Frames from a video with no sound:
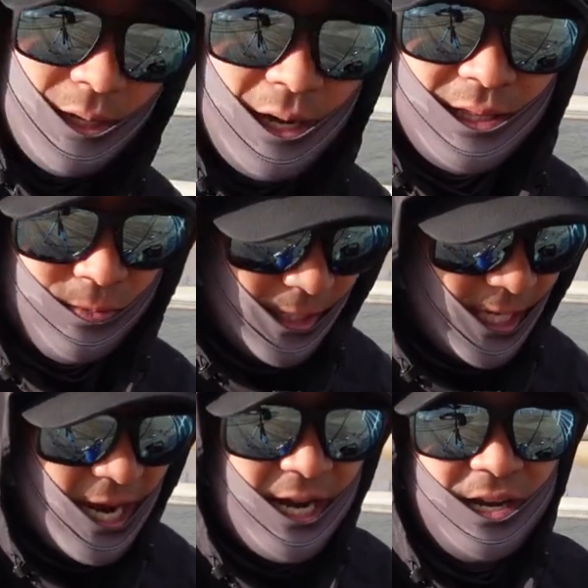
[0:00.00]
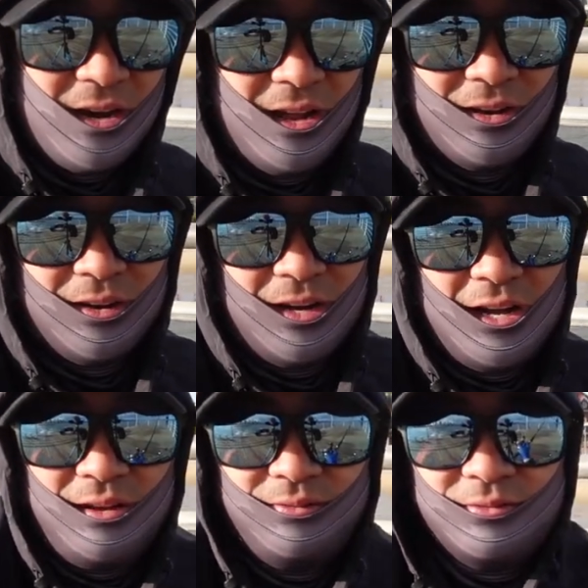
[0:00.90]
I got the retaining collar
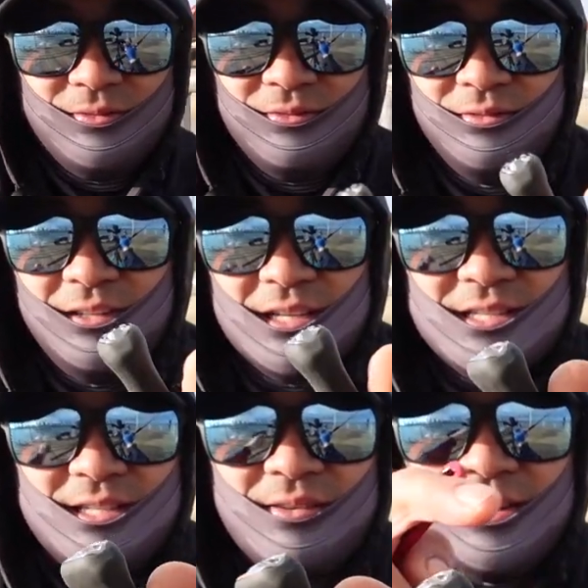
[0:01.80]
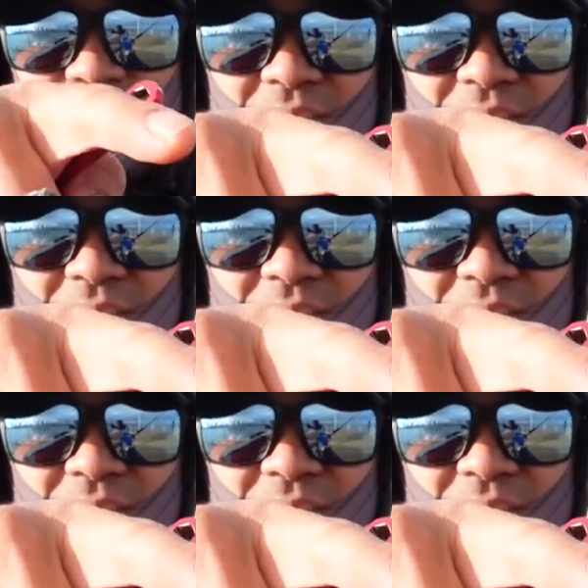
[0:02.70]
off. You guys can see right